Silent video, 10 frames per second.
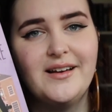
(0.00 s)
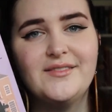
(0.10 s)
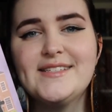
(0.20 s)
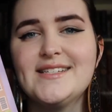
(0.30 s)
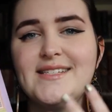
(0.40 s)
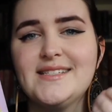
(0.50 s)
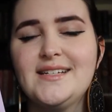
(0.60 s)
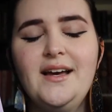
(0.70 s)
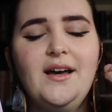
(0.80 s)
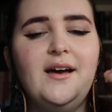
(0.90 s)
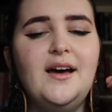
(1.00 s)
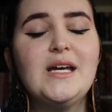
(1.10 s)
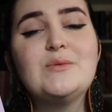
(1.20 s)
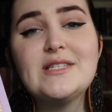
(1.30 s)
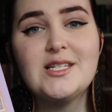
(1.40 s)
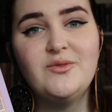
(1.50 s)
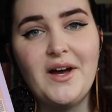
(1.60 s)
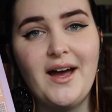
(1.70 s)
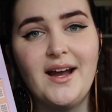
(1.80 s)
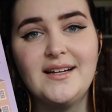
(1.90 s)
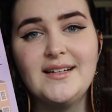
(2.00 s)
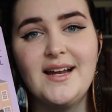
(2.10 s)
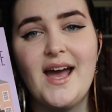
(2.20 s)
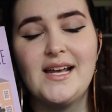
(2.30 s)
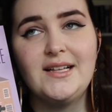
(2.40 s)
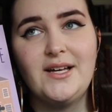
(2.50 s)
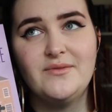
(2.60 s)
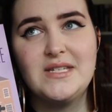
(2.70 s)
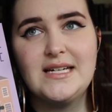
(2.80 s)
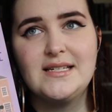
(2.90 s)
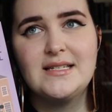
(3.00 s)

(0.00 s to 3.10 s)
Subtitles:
It was divine, and I loved it.